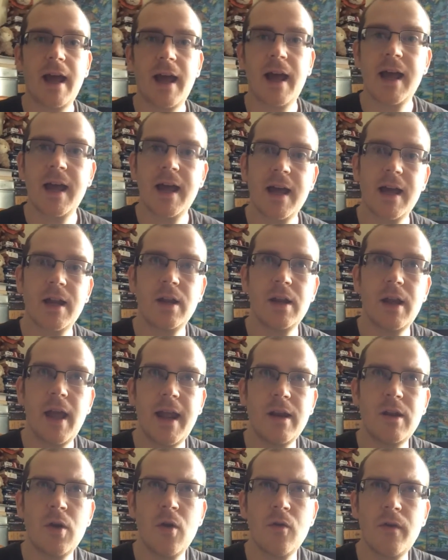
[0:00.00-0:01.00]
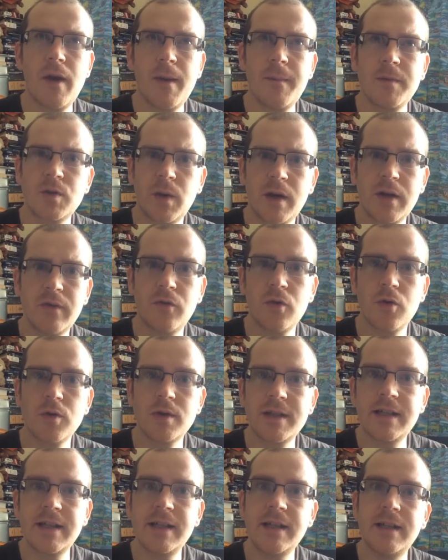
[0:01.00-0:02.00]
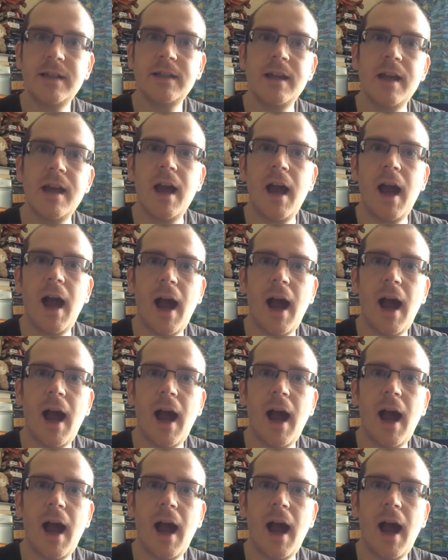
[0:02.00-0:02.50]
in November 2014,